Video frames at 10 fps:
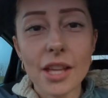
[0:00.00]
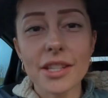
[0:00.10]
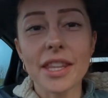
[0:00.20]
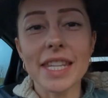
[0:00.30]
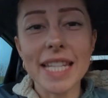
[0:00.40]

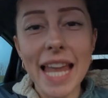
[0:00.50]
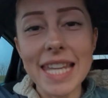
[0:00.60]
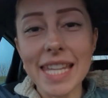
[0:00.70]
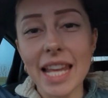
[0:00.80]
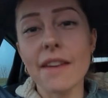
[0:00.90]
So there's
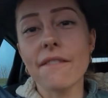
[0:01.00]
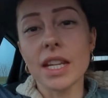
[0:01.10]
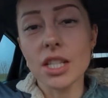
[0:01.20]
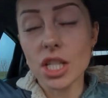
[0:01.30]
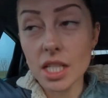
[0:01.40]
less
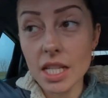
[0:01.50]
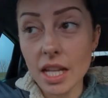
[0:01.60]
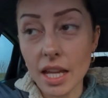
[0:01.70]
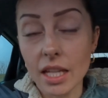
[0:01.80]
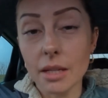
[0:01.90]
elevation
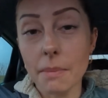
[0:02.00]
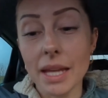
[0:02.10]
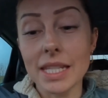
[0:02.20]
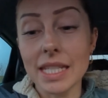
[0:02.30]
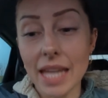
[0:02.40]
today
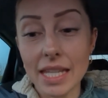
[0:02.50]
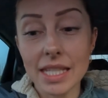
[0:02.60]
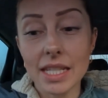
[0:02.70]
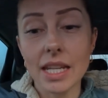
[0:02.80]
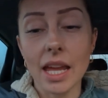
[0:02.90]
compared to
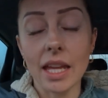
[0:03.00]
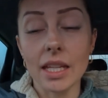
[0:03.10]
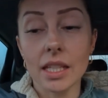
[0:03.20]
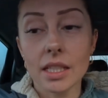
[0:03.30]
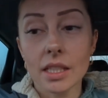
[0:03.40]
yesterday,